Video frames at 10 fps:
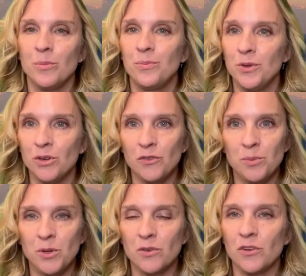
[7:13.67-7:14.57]

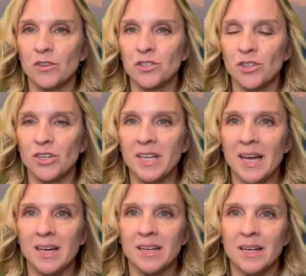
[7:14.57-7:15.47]
Beautiful, beautiful to look
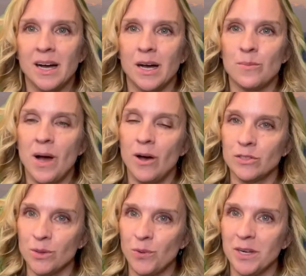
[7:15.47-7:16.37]
at.
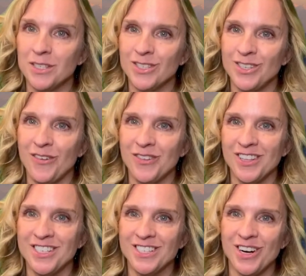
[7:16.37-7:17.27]
Housing prices
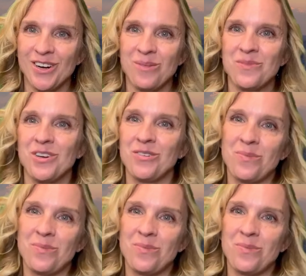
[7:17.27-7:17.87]
definitely start up there.